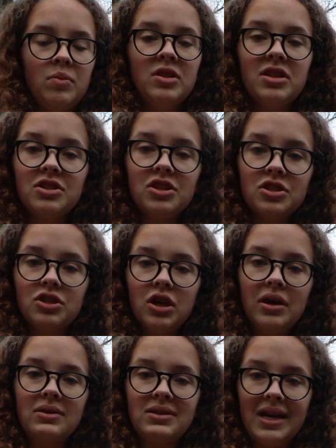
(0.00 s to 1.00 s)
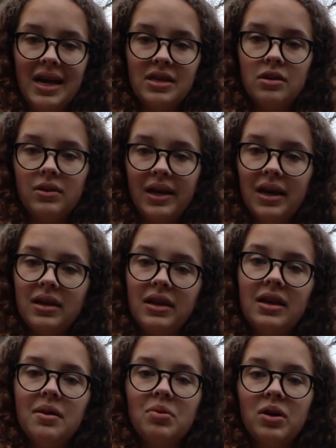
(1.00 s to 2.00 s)
but this just shows that you can
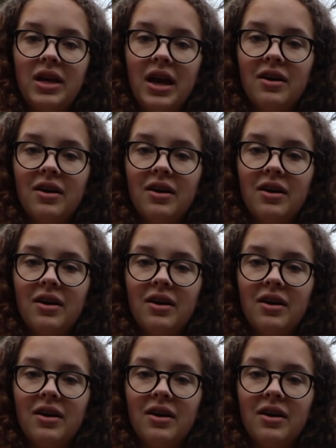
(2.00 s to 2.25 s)
eat a pretty